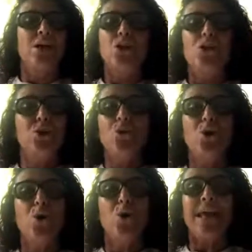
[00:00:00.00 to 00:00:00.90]
Do you
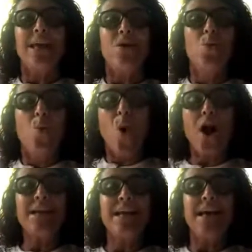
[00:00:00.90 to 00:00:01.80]
know why?
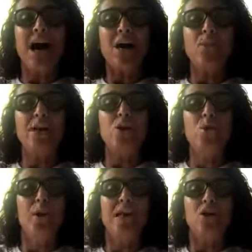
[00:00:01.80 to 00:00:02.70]
What are we
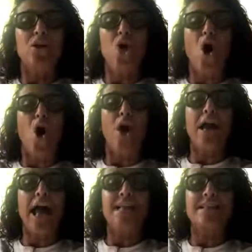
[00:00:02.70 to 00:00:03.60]
doing wrong
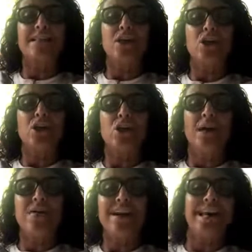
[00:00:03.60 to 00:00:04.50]
as the
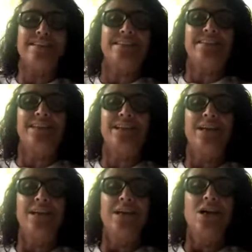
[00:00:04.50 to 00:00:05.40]
human race?
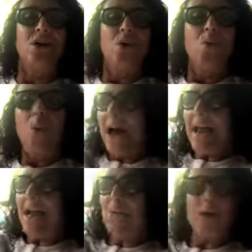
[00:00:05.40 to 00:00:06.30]
Why
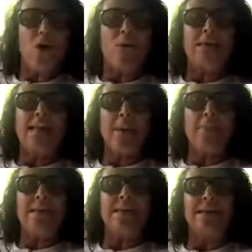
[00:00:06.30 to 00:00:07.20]
aren't we always
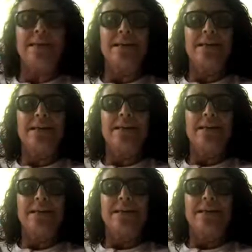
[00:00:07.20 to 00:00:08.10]
happy?
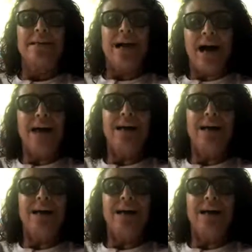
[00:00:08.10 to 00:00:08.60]
Huh?